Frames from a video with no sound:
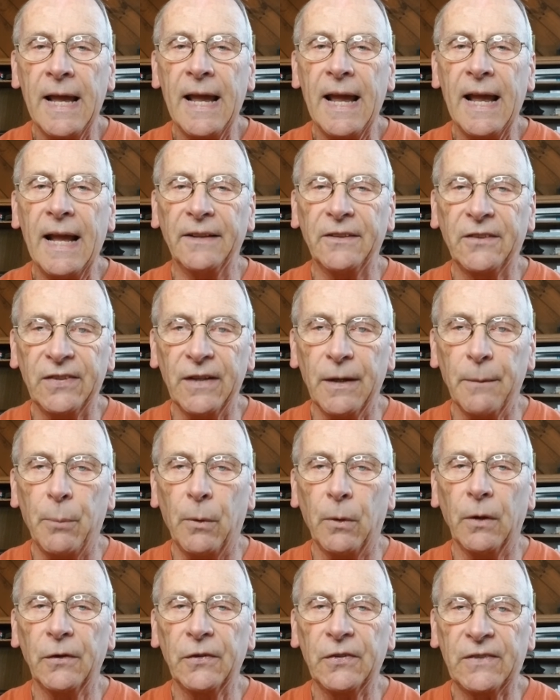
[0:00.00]
and
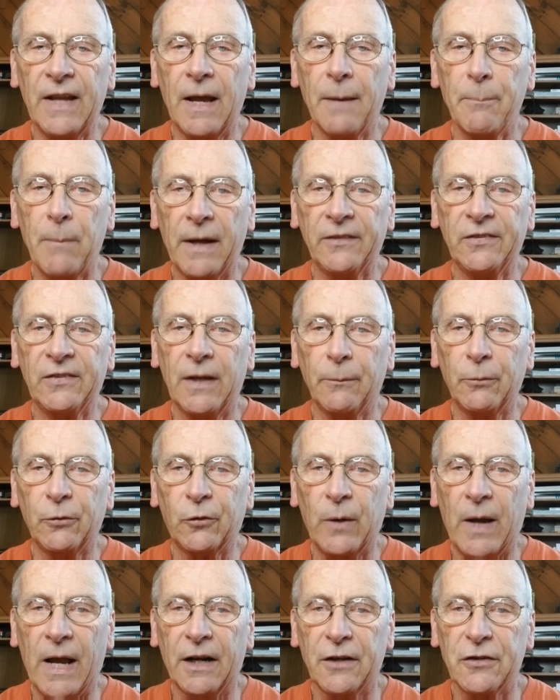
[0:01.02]
simple step-by-step
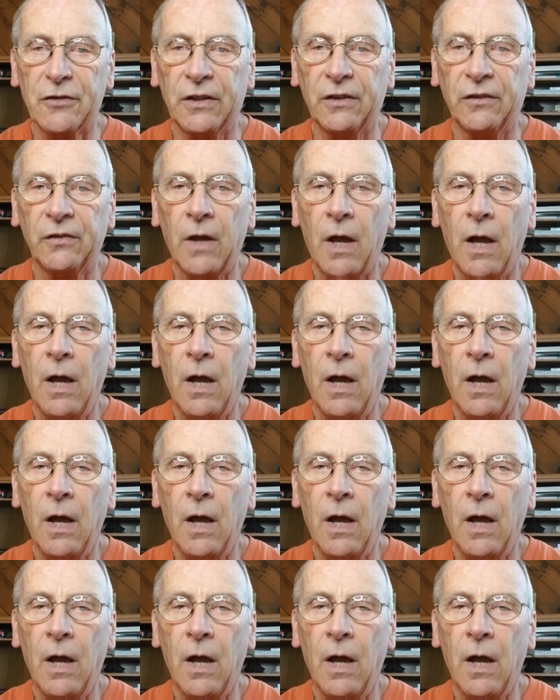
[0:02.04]
strategies